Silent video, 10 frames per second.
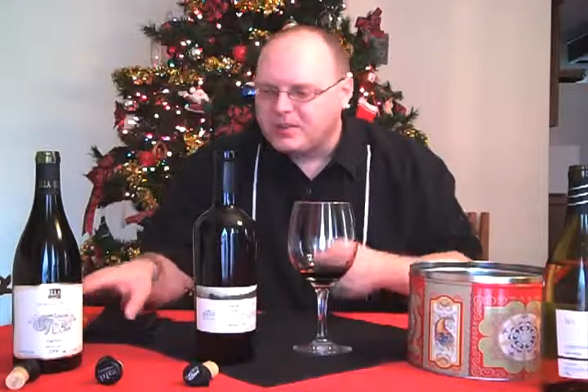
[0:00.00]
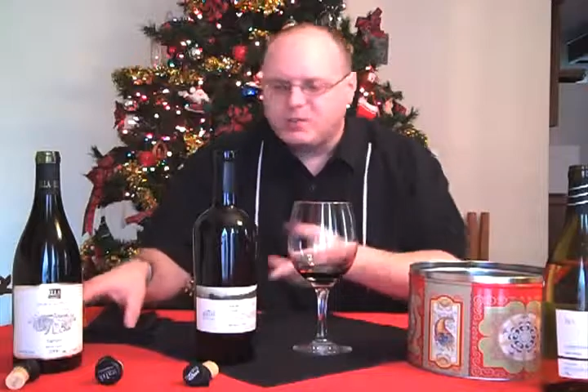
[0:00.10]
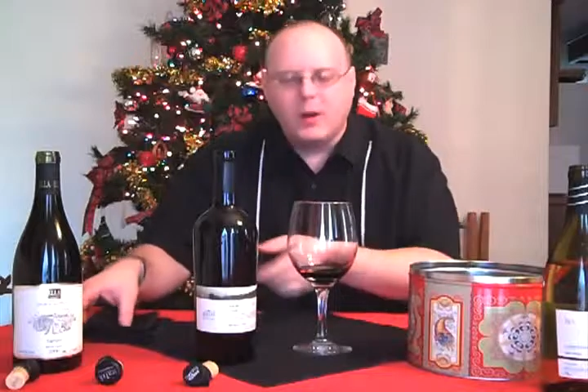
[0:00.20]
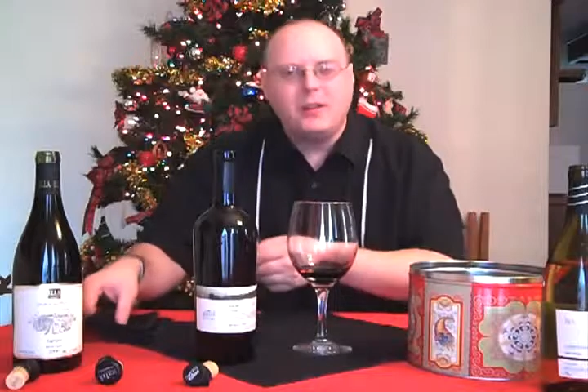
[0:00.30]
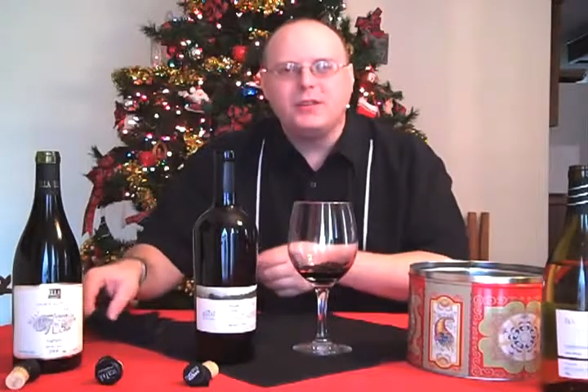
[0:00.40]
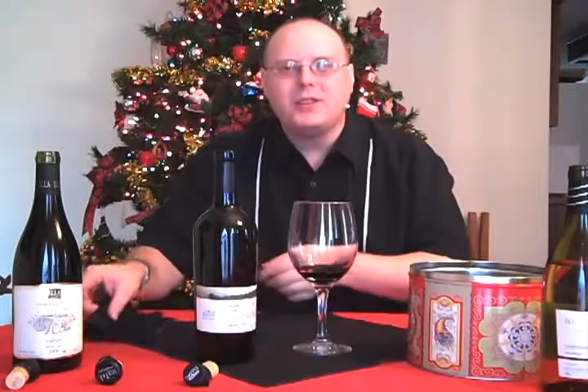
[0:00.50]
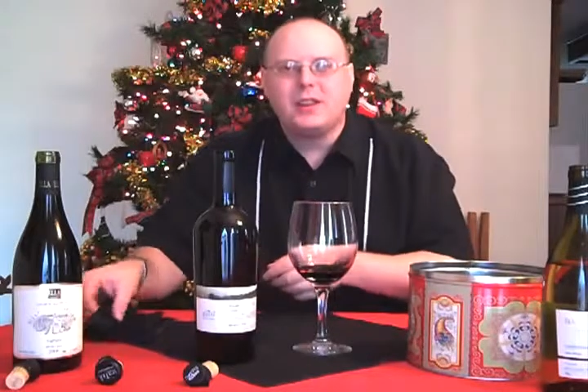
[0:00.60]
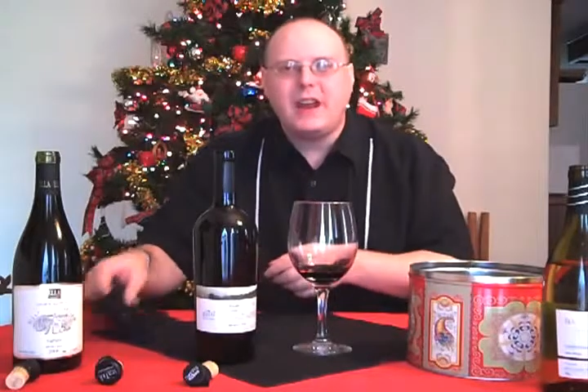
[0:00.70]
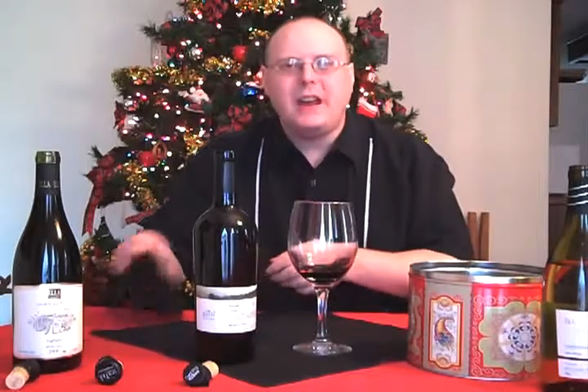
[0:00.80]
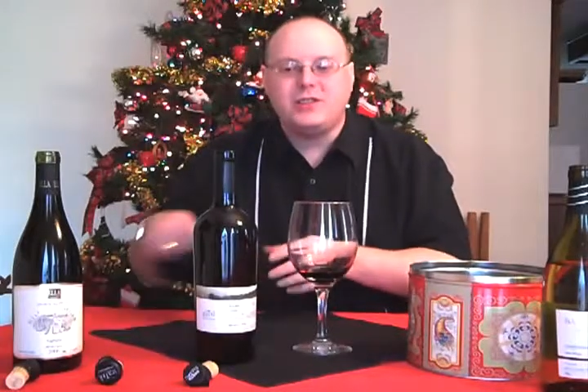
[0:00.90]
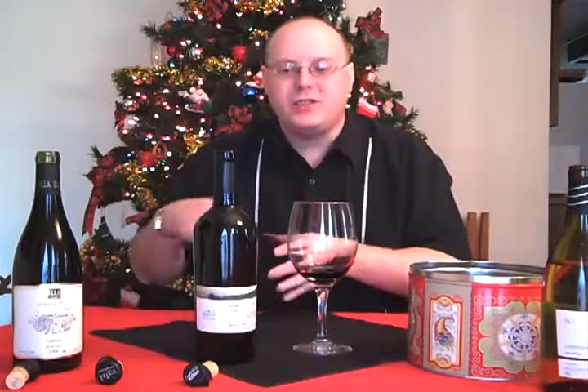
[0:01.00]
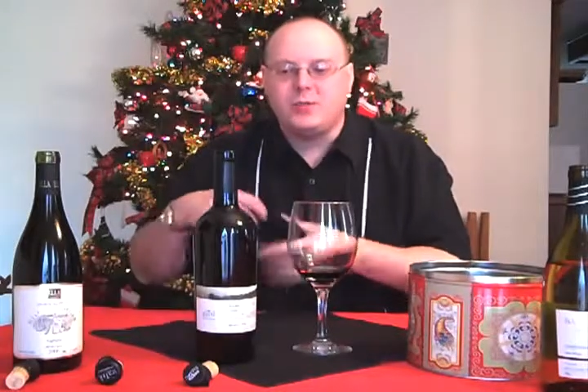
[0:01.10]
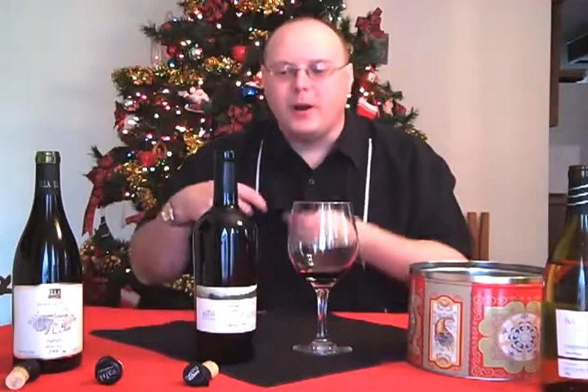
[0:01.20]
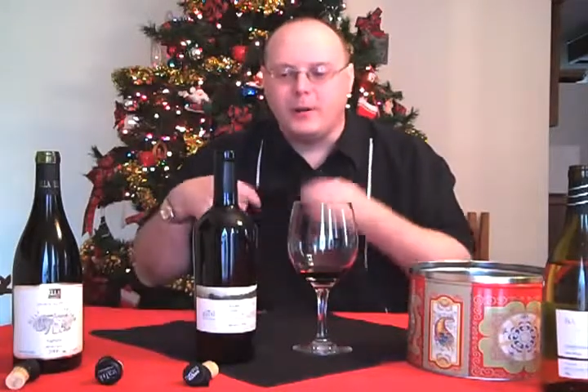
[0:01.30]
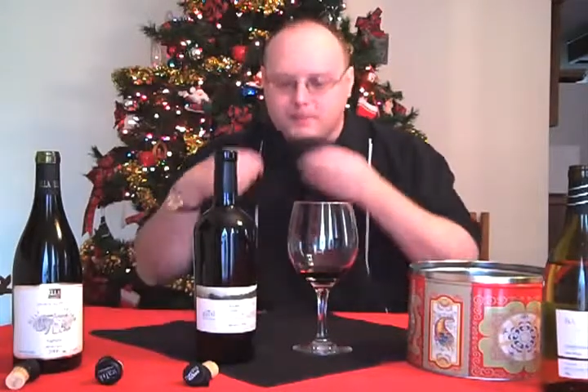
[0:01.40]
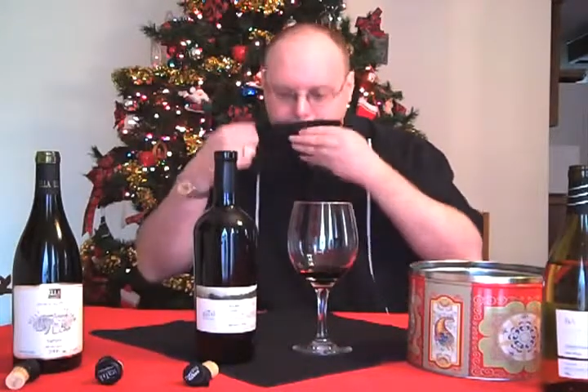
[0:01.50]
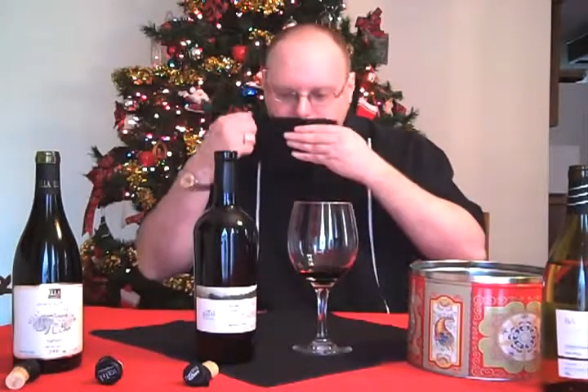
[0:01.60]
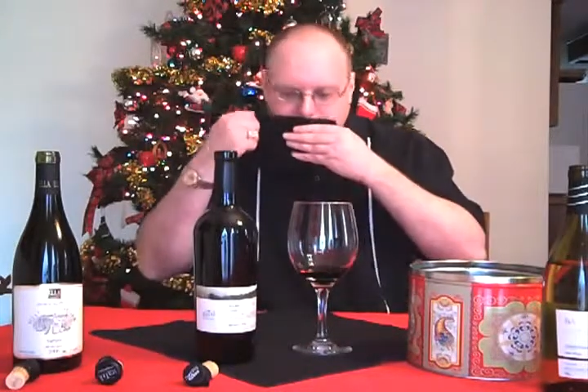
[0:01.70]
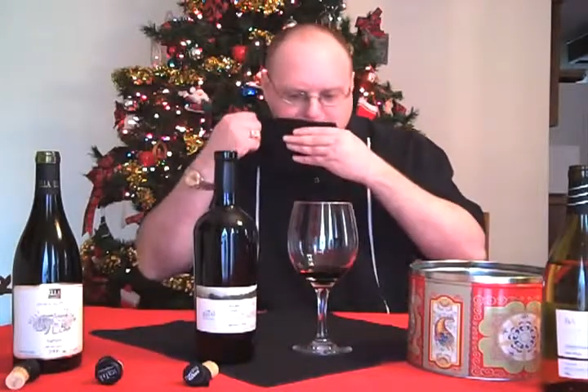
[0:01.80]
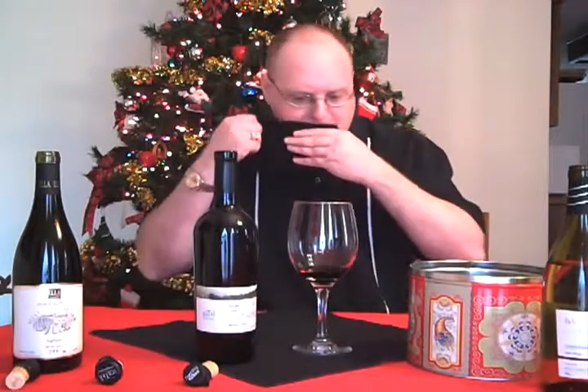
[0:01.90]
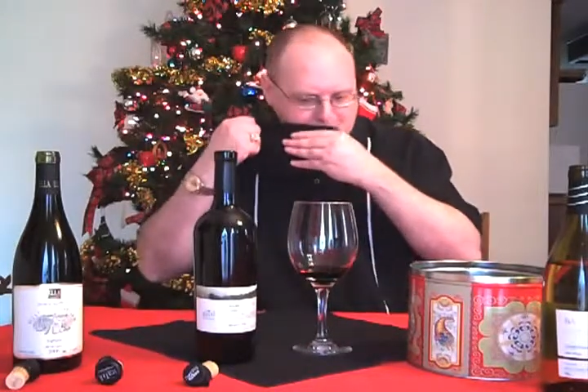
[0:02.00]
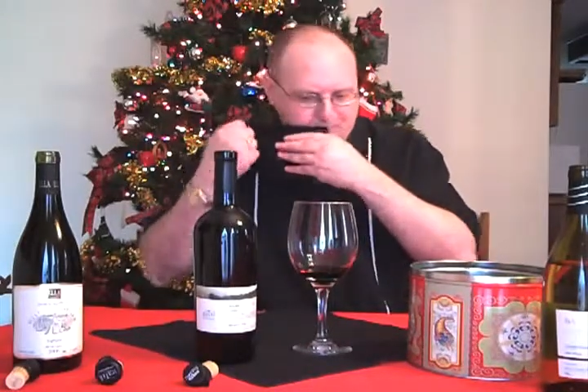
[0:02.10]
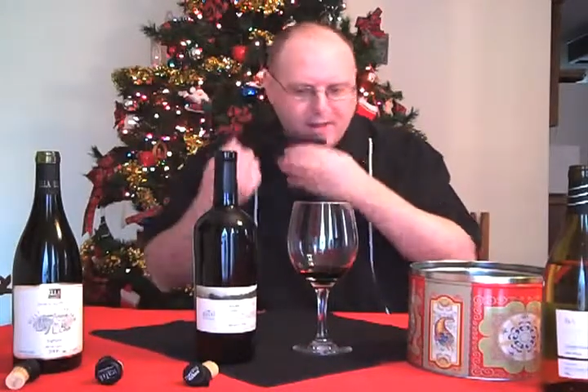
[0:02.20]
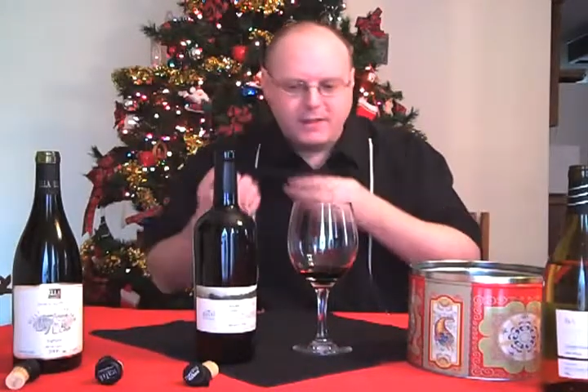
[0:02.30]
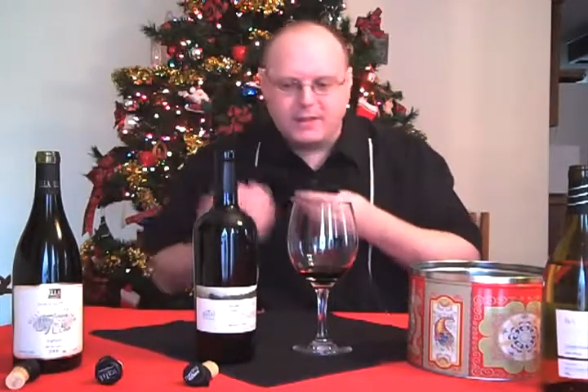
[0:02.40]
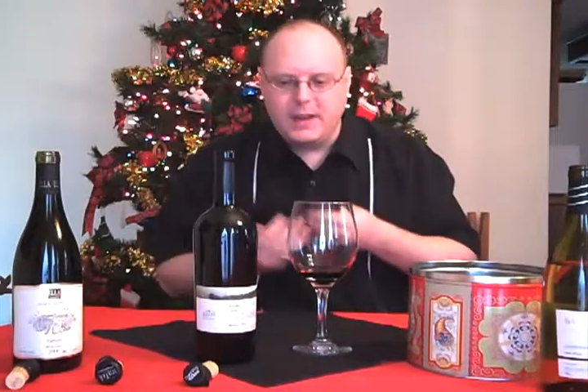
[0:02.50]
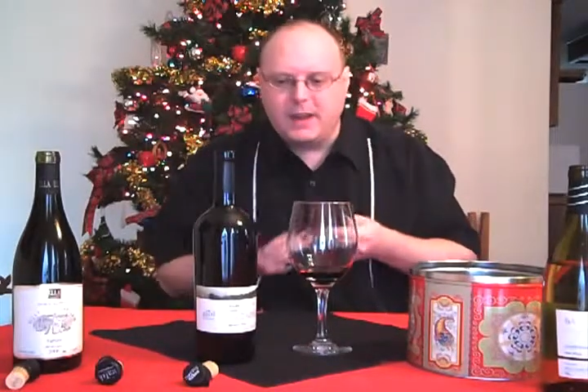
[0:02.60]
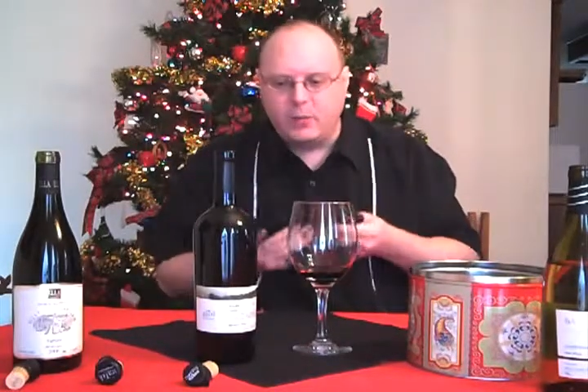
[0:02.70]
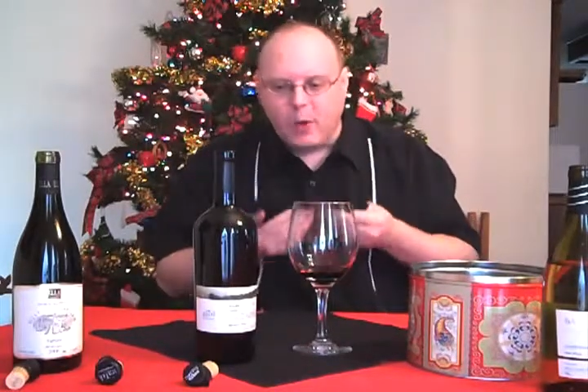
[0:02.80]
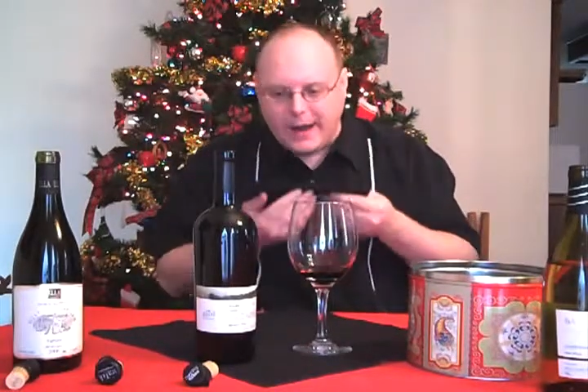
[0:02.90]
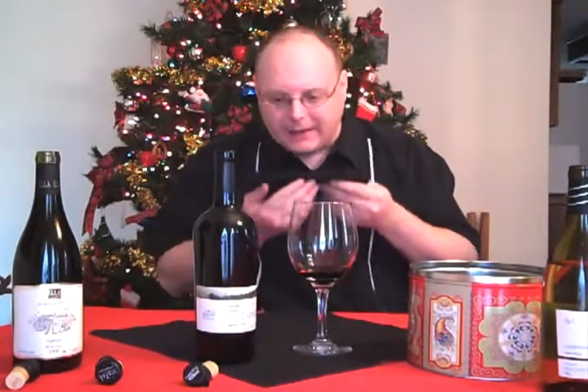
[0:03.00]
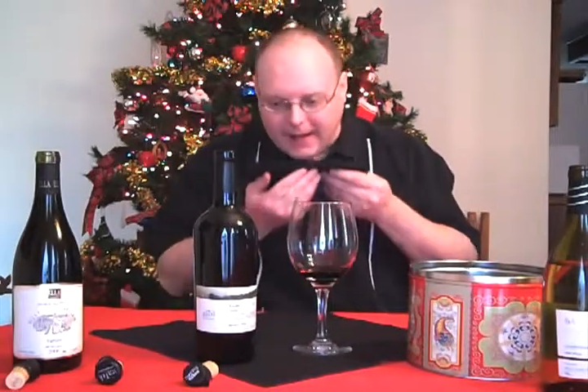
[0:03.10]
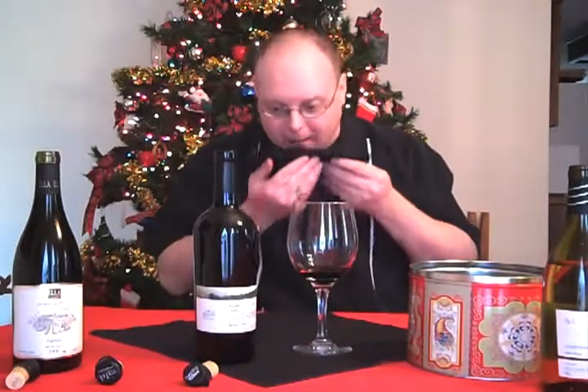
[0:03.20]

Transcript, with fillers: This is one of those occasions where the wine